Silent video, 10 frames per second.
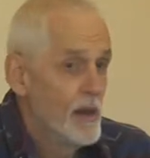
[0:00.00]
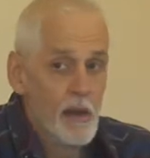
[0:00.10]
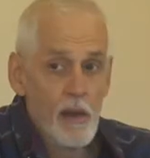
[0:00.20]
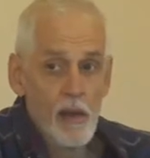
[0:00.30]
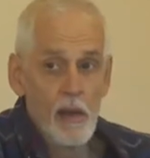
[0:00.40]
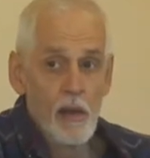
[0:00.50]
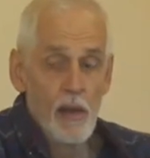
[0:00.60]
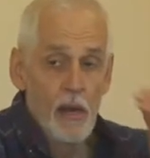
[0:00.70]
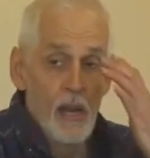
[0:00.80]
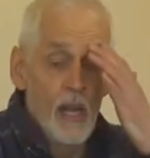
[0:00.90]

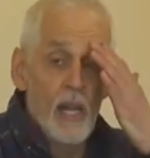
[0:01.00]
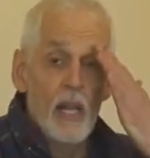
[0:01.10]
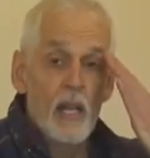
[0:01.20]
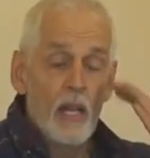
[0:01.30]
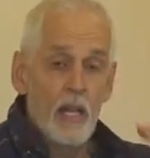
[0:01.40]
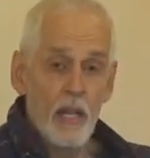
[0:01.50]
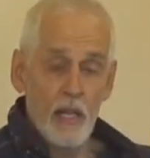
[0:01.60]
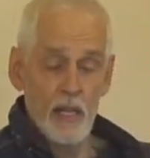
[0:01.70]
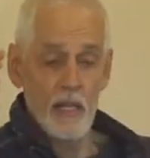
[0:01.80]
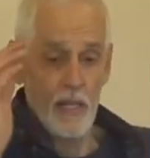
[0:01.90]

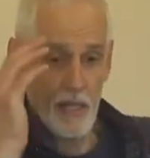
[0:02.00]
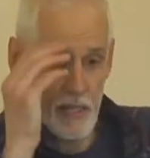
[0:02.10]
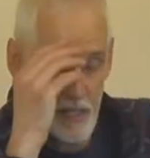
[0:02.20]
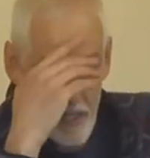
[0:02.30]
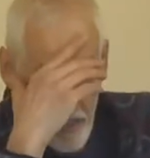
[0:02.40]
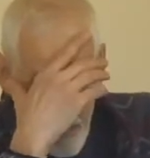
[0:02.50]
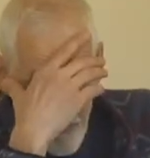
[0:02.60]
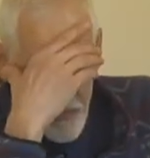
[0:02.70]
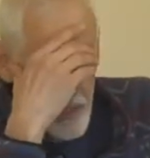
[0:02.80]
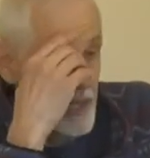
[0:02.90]

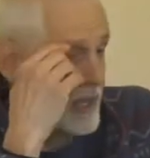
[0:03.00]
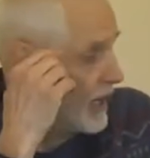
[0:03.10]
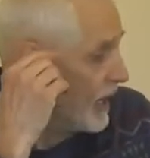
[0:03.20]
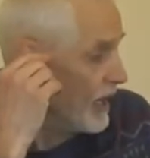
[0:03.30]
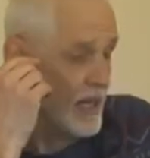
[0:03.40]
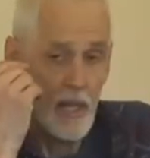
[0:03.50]
No one is speaking in this clip.